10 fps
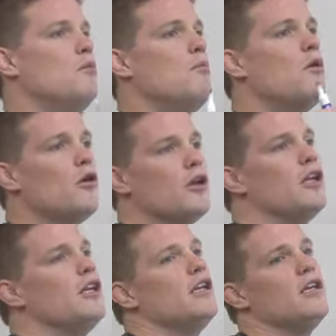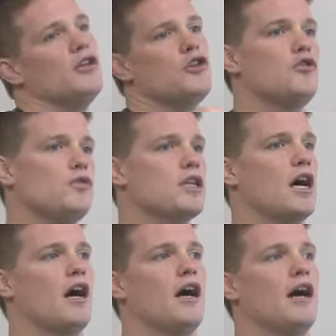Murray,
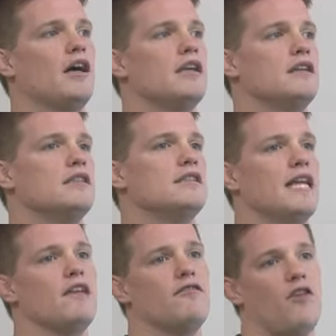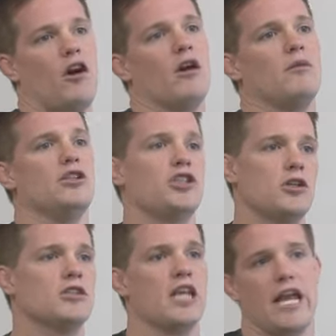Utah, State Farm
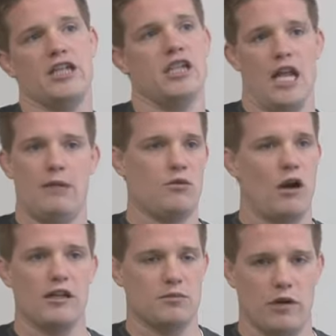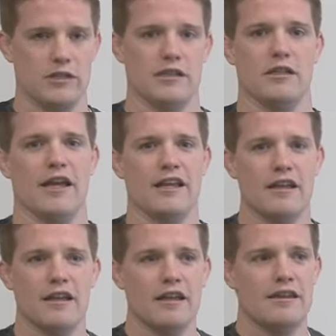insurance agent named Ross Brunson, like
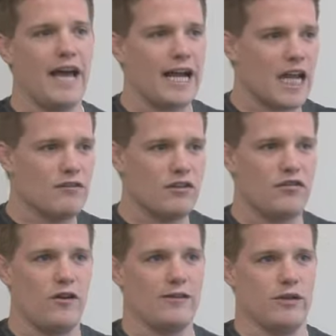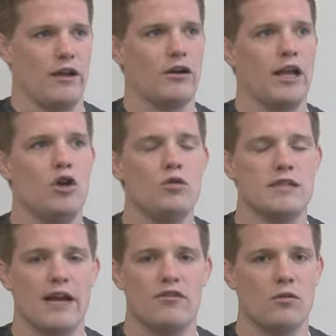that kind of a phrase. Like, okay,
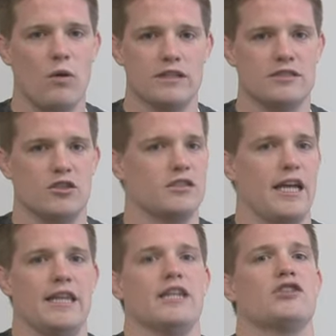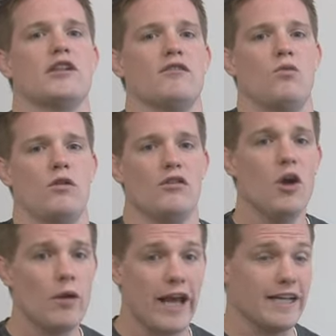who's ever once searched that in the history of the world?
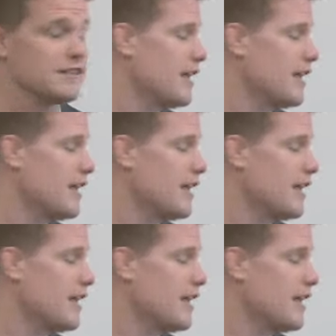No one has.